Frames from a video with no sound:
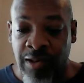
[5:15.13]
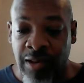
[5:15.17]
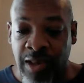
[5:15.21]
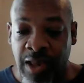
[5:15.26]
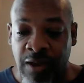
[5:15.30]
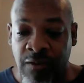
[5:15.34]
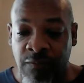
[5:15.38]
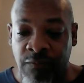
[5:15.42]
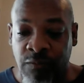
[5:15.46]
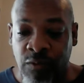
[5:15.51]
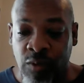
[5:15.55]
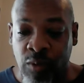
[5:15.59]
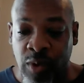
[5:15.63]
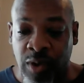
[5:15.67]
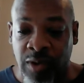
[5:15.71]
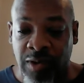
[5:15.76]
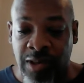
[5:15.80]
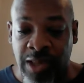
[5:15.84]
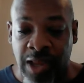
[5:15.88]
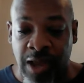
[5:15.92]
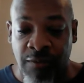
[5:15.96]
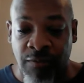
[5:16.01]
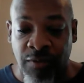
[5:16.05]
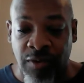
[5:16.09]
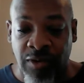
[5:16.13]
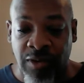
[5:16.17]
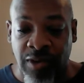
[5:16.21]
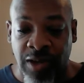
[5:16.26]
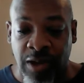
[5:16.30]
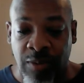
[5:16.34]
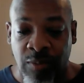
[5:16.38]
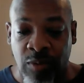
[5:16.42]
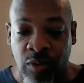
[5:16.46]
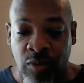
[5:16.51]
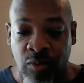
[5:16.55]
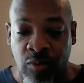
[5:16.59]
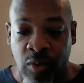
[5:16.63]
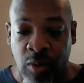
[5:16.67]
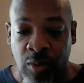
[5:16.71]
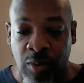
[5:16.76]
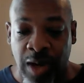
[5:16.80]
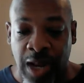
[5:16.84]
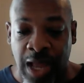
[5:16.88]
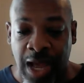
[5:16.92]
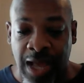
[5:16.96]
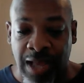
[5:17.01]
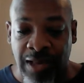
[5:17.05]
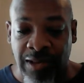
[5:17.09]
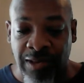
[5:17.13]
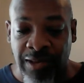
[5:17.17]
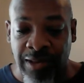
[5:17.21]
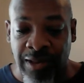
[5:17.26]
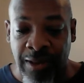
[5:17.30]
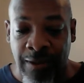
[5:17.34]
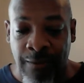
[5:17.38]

influence never seemed to grow less.